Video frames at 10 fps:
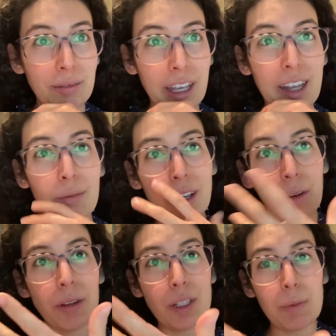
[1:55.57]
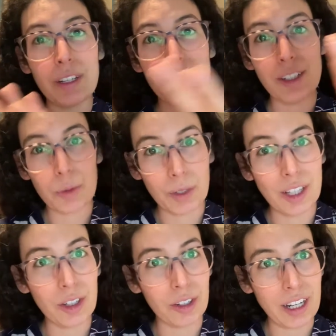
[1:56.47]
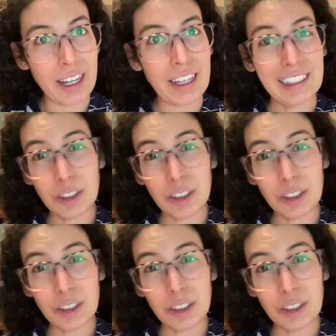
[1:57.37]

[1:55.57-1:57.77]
and my goal has been to see 20/30,